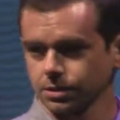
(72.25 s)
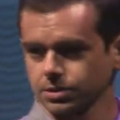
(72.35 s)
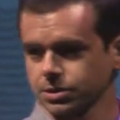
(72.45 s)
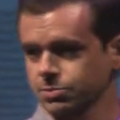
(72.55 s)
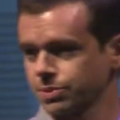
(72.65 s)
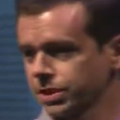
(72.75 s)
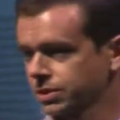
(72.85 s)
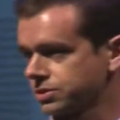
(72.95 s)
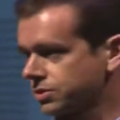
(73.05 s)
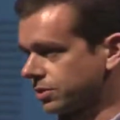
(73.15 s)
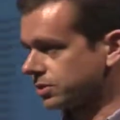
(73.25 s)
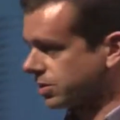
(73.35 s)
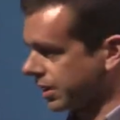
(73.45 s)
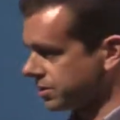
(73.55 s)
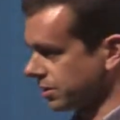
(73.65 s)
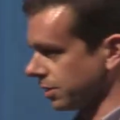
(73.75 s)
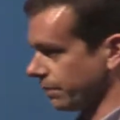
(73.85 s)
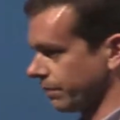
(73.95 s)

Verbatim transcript: just because you could change it,